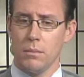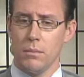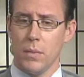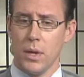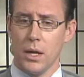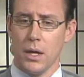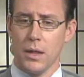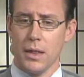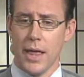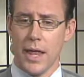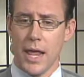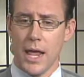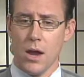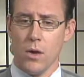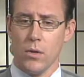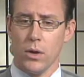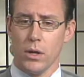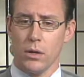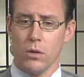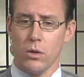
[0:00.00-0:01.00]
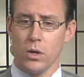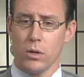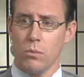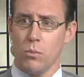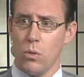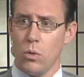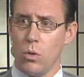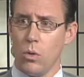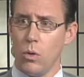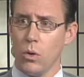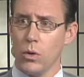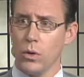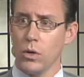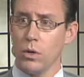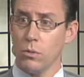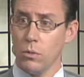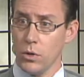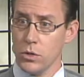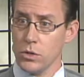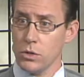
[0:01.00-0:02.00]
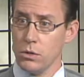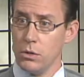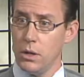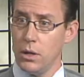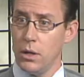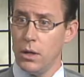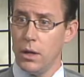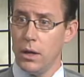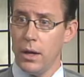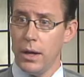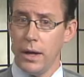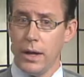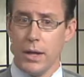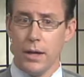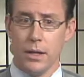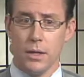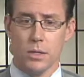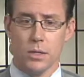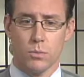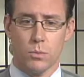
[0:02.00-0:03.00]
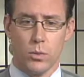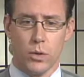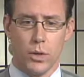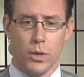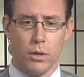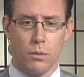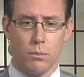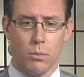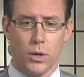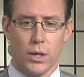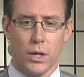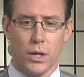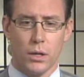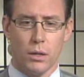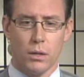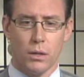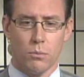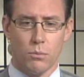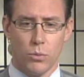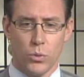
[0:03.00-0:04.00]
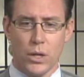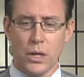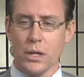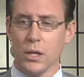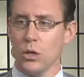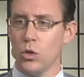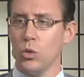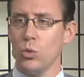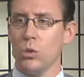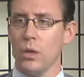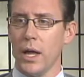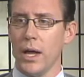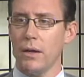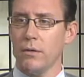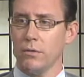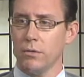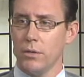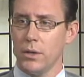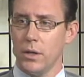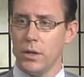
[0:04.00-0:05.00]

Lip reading: that area look more commercial, and it is breathing new life